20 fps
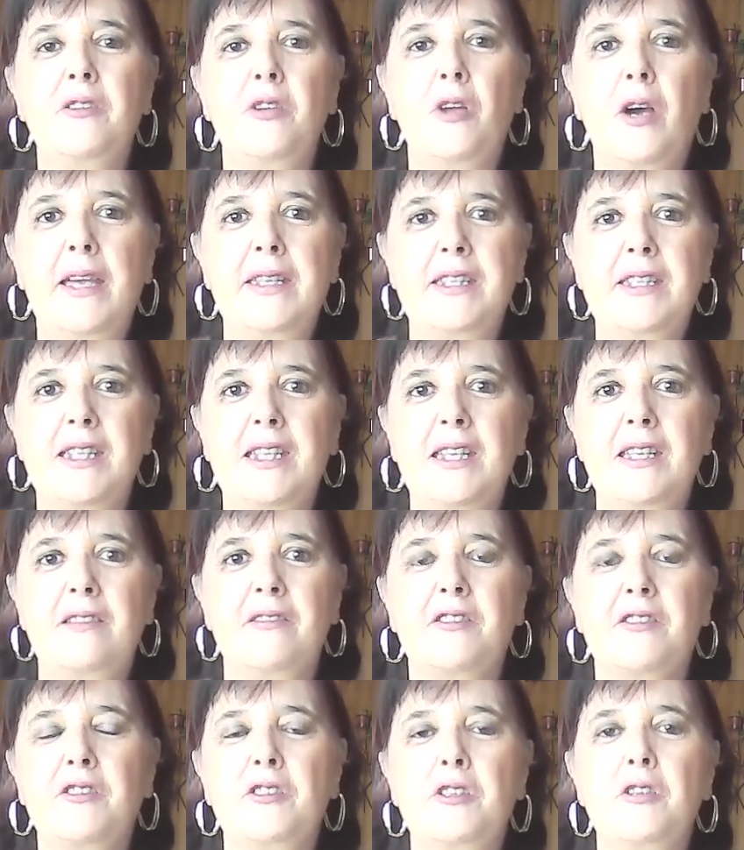
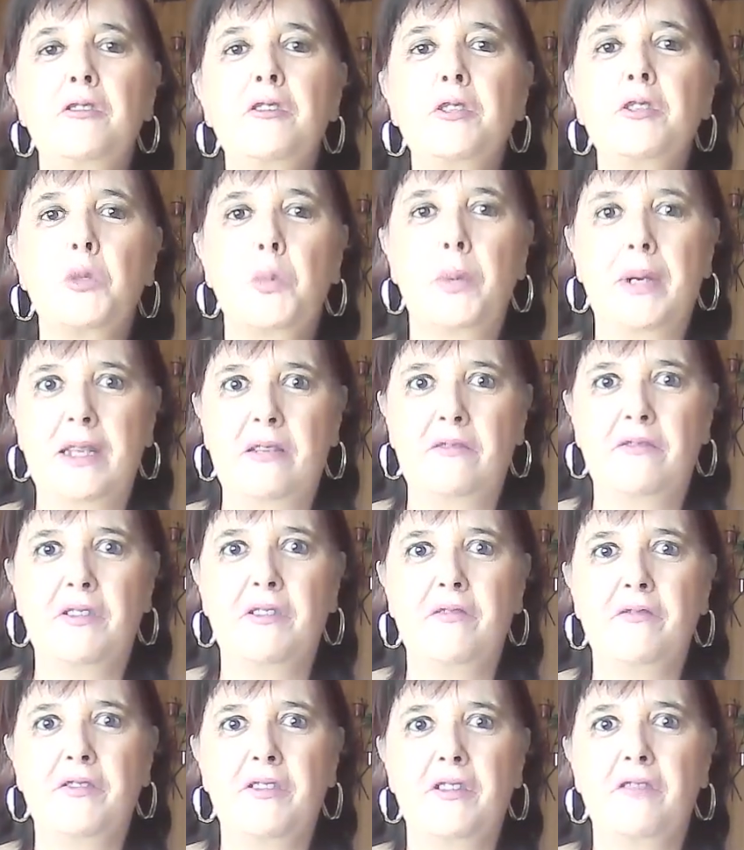19th to the
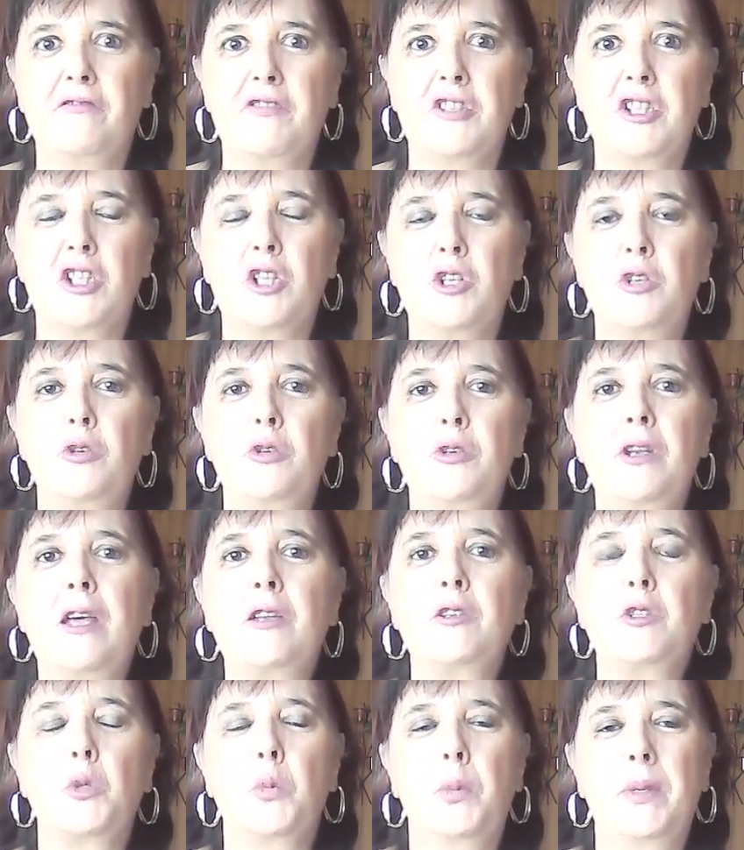25th of June
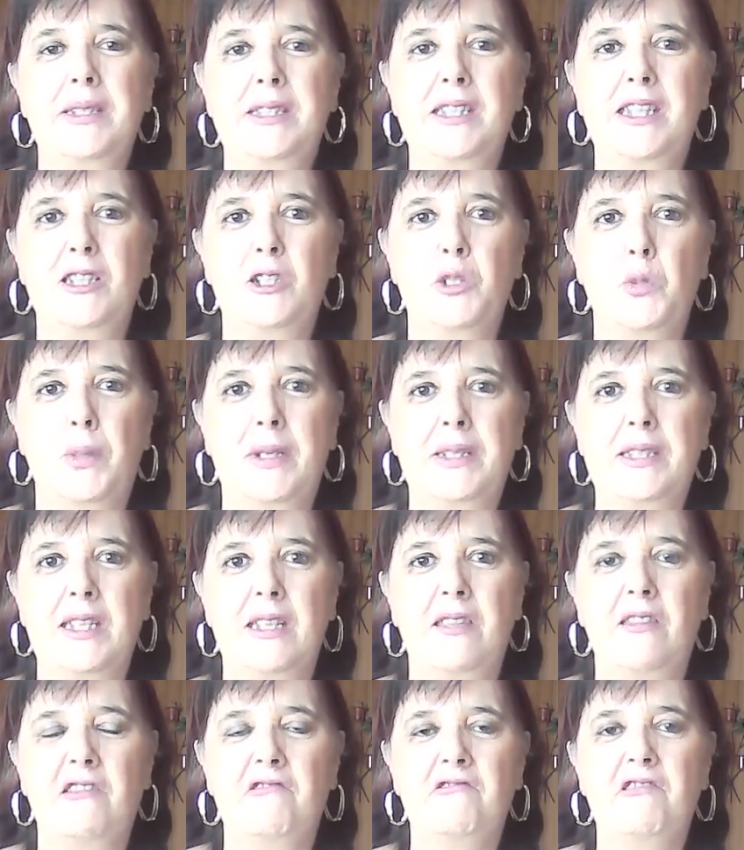
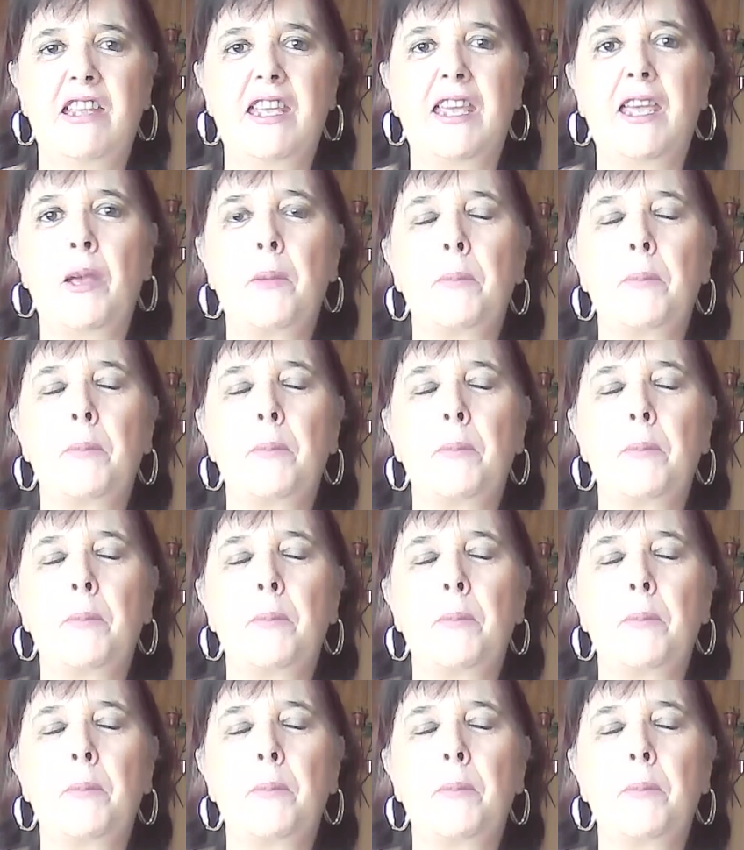2023.